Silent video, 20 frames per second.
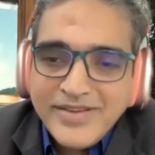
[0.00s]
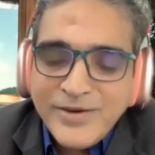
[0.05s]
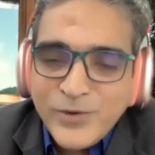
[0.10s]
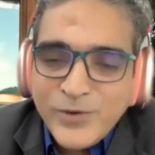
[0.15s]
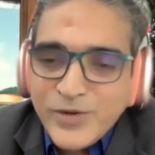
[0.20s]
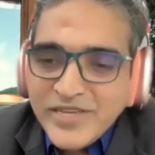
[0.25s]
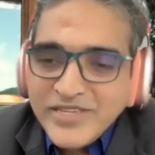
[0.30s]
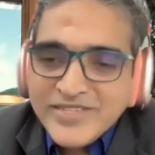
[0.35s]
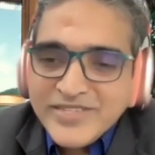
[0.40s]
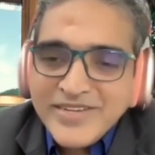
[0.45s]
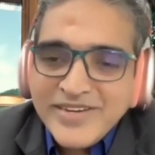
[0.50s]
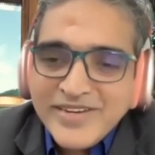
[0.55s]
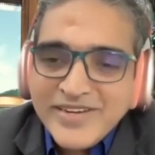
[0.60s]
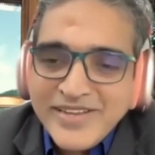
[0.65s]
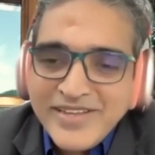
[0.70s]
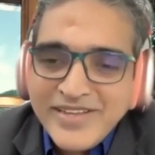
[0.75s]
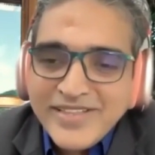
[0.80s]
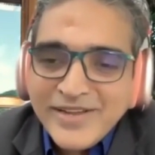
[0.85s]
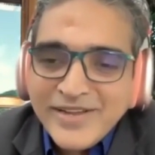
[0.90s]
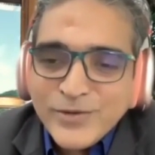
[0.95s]
you know,
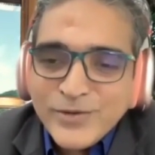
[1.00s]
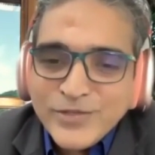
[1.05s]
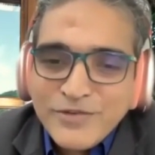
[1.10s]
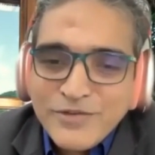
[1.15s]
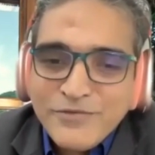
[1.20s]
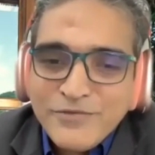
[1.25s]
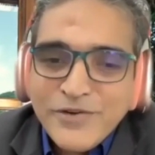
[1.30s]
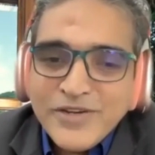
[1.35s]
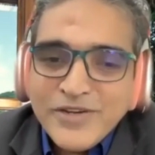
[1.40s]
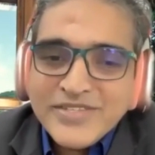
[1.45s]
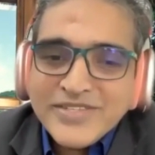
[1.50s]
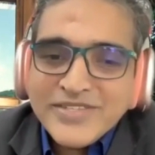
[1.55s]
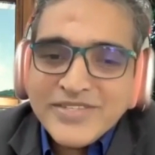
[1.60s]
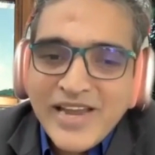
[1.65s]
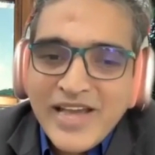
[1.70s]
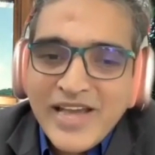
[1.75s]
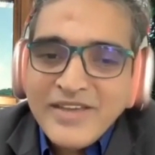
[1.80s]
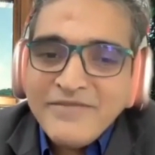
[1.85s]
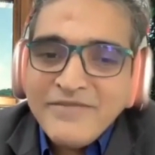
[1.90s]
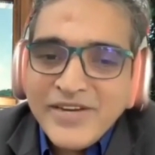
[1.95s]
recently there was a first
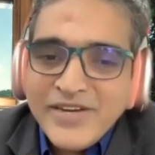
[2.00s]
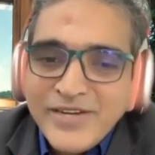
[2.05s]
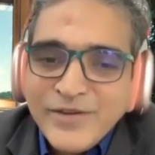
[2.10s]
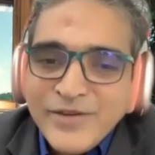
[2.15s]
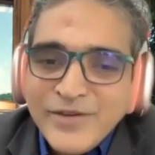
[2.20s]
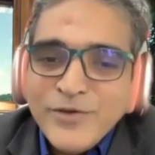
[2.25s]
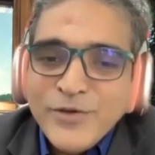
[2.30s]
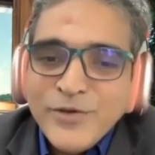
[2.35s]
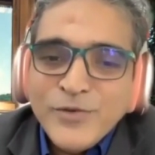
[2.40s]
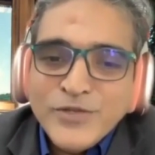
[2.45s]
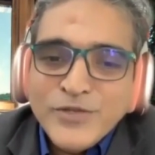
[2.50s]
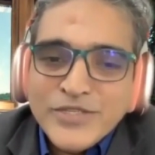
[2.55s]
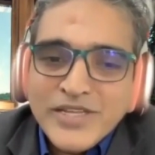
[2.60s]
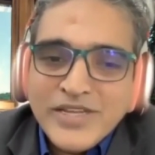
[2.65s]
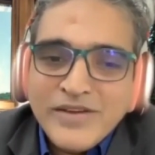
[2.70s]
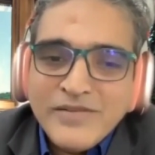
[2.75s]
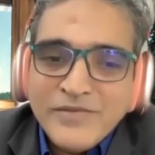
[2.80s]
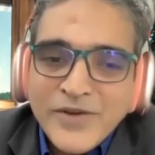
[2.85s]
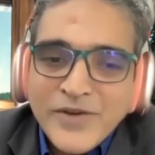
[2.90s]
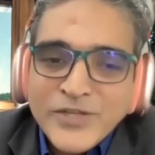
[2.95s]
live interview with
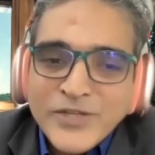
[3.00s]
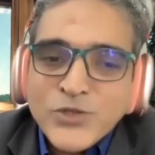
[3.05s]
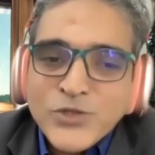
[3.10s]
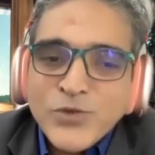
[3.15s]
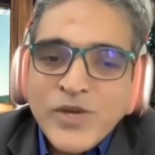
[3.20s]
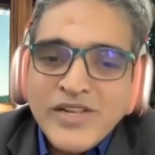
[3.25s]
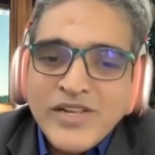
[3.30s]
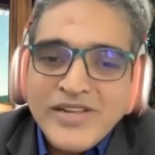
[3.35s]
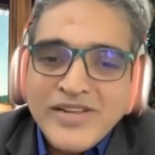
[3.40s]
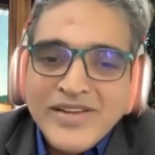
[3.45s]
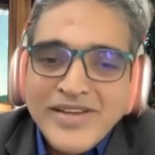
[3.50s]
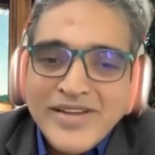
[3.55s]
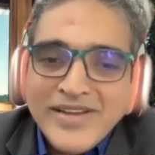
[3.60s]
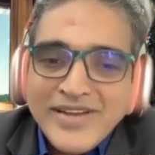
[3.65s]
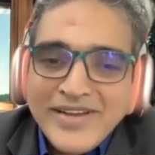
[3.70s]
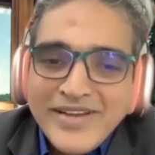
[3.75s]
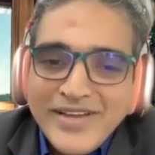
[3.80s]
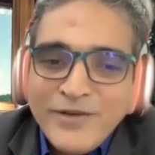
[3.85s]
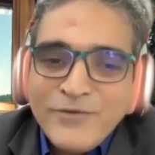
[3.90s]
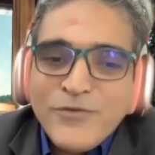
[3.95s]
a virtual
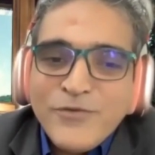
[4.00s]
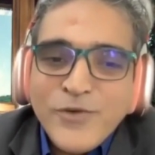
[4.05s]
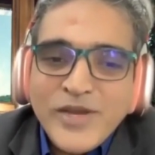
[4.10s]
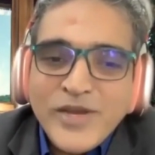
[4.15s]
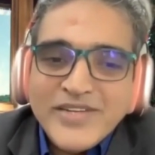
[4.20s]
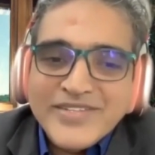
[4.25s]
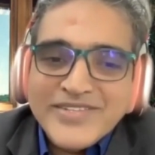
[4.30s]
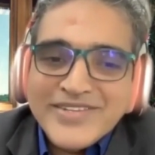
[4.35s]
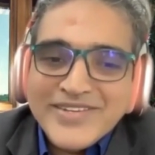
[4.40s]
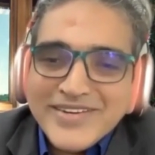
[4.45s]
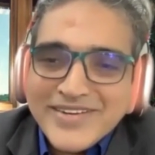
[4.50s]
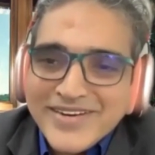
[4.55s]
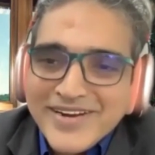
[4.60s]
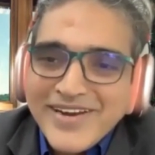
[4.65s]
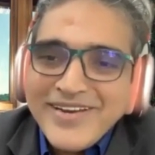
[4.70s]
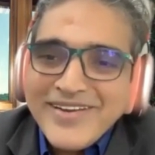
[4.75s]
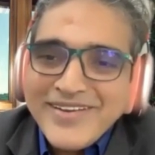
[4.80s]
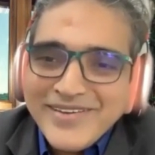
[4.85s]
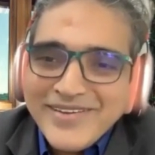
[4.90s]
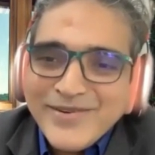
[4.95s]
influencer,
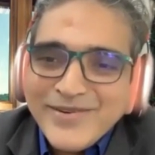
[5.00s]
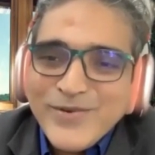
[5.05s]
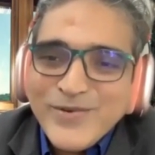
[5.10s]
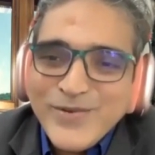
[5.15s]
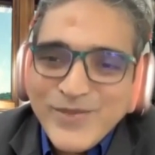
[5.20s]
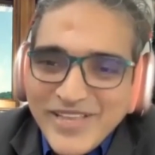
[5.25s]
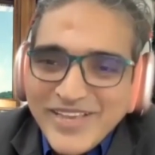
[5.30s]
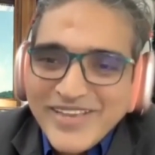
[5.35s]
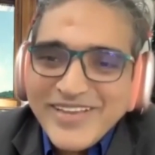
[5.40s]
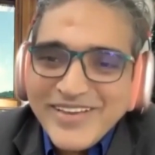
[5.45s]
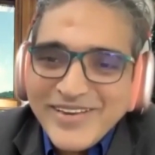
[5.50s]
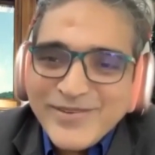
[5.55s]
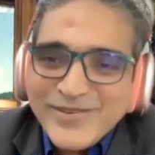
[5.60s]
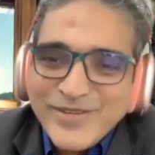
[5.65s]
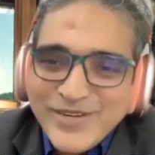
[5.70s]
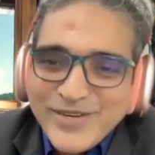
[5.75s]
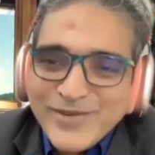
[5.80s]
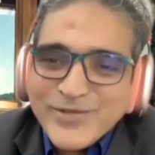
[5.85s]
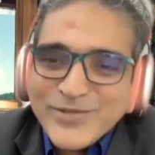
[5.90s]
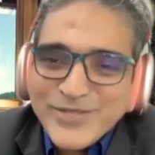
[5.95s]
right? You know,
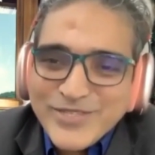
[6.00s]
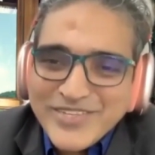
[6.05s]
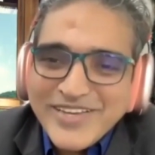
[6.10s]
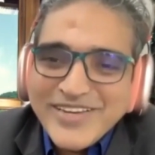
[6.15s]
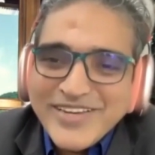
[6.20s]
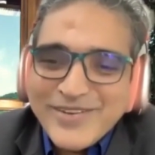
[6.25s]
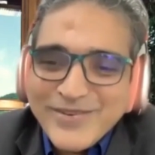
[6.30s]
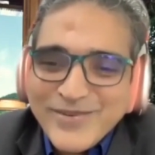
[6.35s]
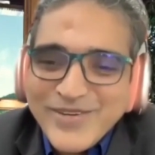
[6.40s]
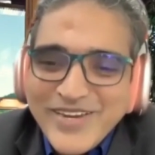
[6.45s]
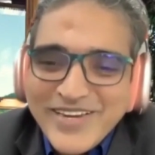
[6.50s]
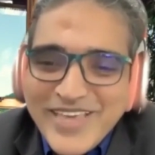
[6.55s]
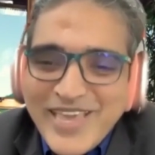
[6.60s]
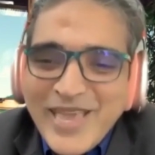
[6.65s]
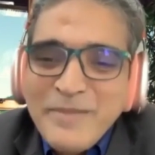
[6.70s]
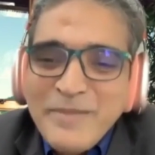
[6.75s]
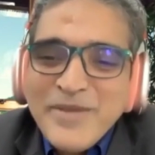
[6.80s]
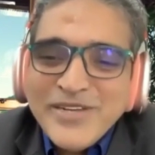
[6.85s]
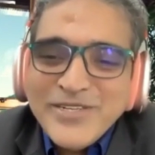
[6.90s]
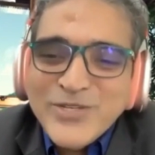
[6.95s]

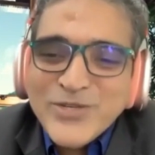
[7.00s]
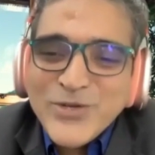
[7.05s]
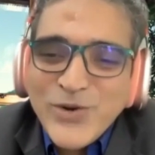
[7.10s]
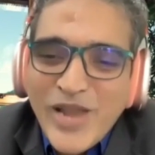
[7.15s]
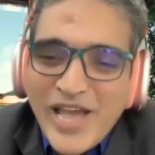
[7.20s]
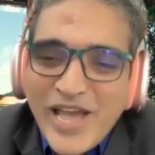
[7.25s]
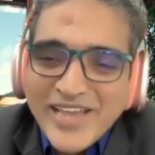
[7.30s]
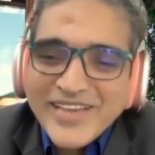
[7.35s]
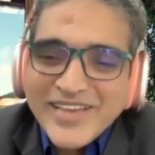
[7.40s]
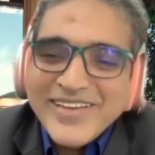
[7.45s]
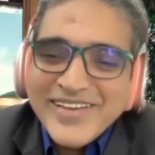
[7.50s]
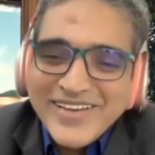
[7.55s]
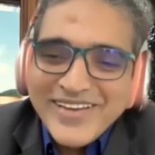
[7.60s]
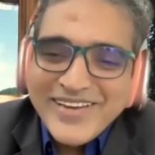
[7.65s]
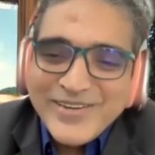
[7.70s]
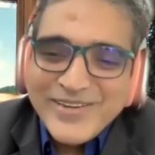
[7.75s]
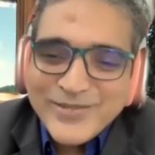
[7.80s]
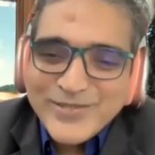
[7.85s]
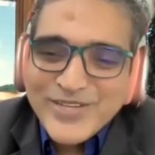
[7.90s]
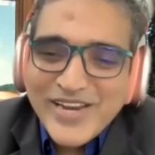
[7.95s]
it came in July.
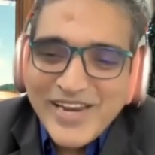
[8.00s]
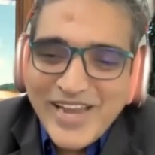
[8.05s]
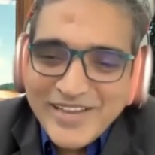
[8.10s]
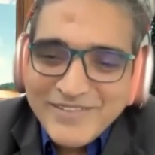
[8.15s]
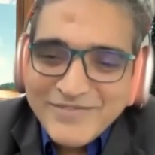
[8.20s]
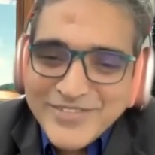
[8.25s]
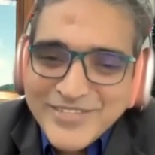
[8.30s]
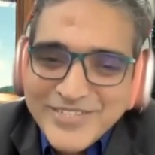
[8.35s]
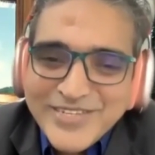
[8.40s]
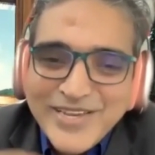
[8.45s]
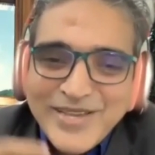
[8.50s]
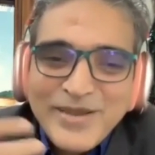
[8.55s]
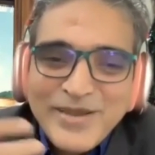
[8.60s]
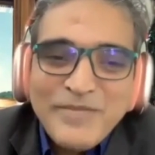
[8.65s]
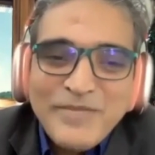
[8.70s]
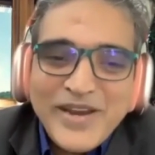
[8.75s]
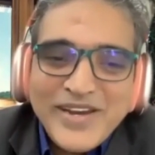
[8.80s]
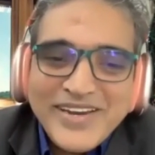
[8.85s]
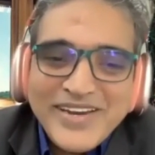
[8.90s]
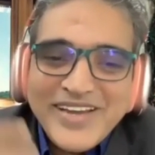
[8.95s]
It was a live
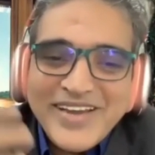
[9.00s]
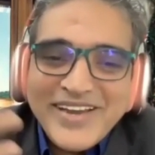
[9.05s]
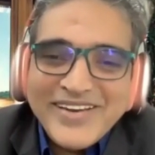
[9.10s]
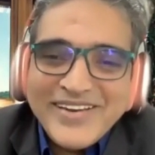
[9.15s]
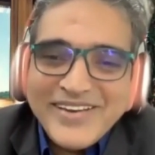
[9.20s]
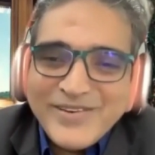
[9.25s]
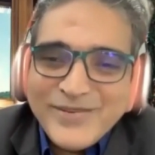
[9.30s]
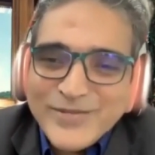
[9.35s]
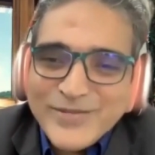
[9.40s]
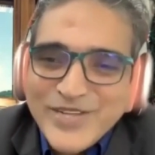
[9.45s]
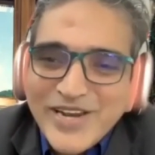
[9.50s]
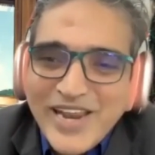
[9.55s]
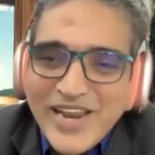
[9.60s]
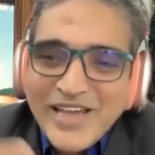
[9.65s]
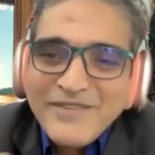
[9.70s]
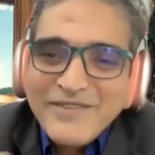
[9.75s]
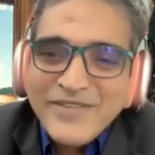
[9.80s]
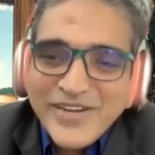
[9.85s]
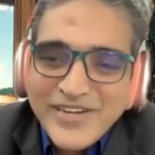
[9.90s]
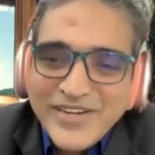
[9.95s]
stream, and it was a
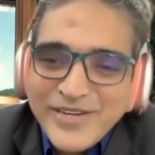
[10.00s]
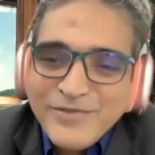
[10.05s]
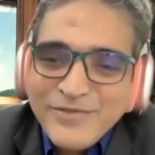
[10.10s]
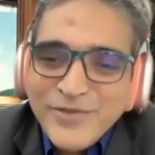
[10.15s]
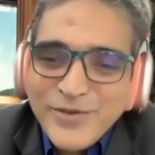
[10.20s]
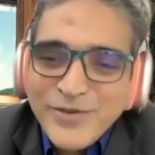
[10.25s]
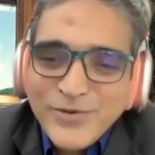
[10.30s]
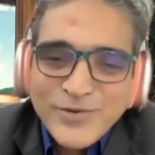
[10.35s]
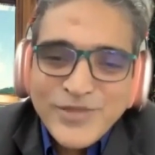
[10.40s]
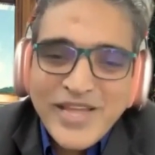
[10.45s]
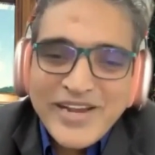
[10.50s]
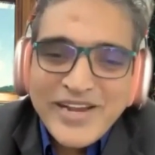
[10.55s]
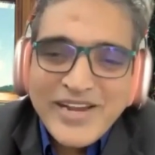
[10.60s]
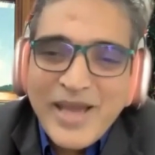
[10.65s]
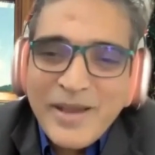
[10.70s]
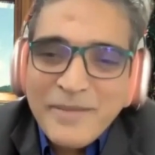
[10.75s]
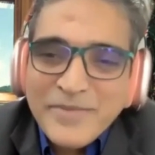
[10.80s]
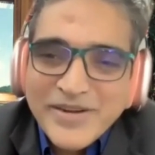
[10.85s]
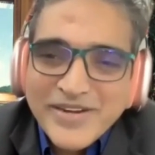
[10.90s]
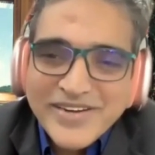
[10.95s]
live interview
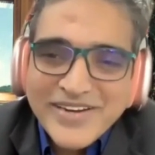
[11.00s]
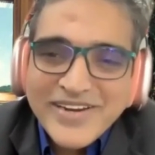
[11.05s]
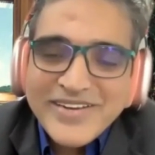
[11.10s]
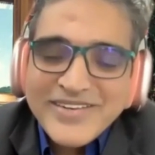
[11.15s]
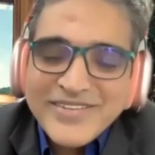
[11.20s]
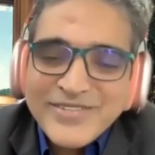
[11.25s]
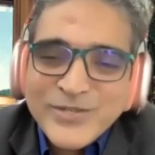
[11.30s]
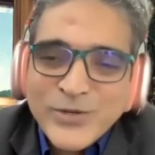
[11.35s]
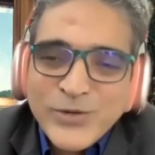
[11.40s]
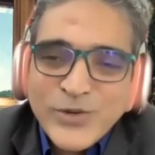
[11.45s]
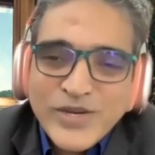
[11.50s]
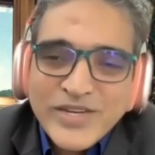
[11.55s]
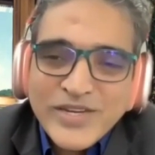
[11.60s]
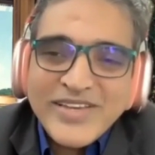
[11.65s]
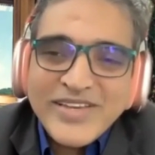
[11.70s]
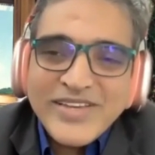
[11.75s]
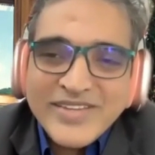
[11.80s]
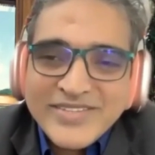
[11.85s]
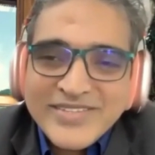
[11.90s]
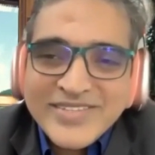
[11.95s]
that happened, right? So
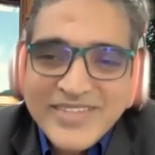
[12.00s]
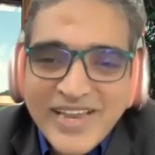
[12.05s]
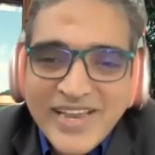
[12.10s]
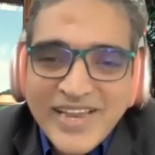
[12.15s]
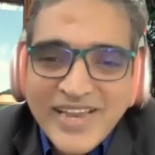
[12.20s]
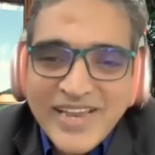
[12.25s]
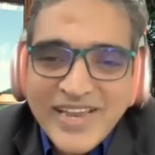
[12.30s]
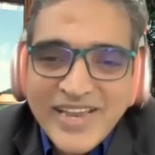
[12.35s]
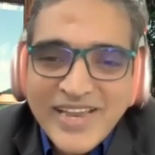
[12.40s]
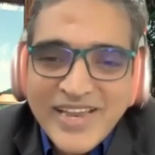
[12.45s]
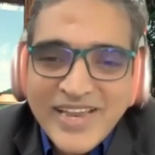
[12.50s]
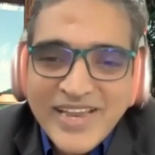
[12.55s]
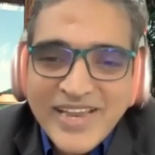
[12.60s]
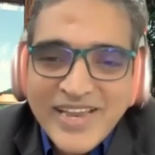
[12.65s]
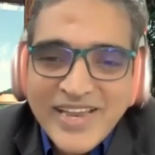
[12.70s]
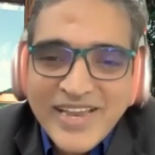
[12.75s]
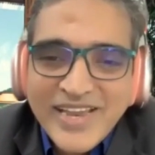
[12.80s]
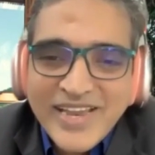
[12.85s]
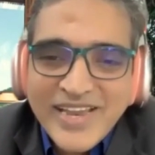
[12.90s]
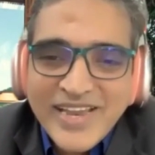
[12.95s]
it's getting into
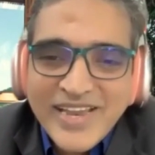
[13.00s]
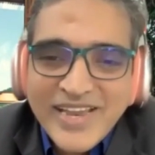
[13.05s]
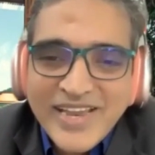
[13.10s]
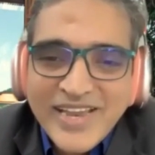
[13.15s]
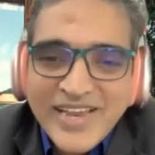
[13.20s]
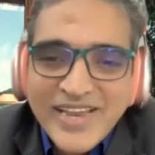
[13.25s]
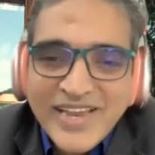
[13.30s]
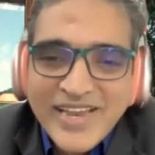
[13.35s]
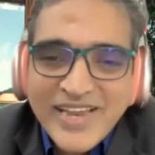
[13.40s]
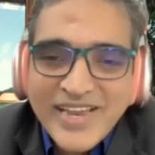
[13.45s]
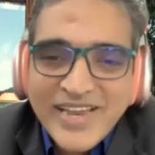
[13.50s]
mainstream.